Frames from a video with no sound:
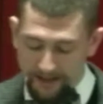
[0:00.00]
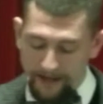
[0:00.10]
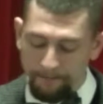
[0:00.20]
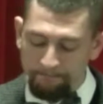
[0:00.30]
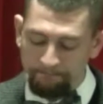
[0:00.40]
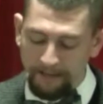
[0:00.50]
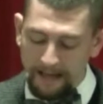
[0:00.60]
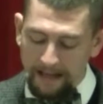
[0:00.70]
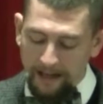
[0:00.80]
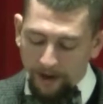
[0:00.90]
them,
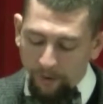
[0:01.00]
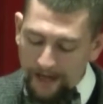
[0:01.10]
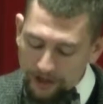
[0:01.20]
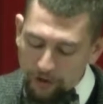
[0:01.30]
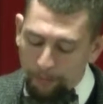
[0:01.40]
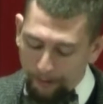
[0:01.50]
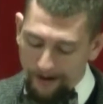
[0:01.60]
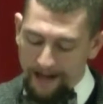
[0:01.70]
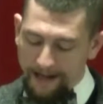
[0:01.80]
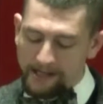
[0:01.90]
When you
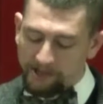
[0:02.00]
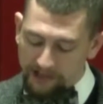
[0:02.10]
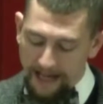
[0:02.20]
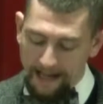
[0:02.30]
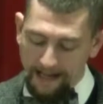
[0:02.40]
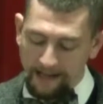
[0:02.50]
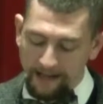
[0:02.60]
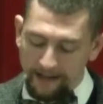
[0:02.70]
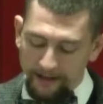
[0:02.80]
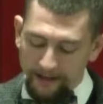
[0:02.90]
pray,
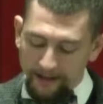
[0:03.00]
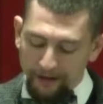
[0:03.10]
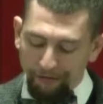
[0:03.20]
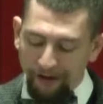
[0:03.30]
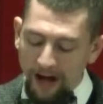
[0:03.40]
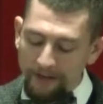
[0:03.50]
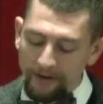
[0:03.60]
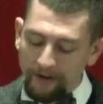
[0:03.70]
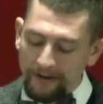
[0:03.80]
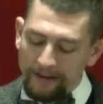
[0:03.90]
say,
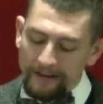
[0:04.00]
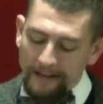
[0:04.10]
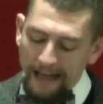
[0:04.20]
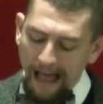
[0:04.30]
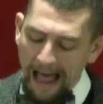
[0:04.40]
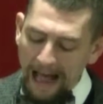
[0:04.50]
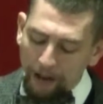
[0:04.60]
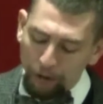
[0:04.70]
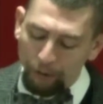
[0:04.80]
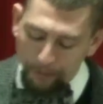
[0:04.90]
Father,
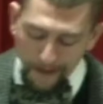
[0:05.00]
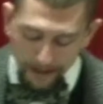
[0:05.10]
hallowed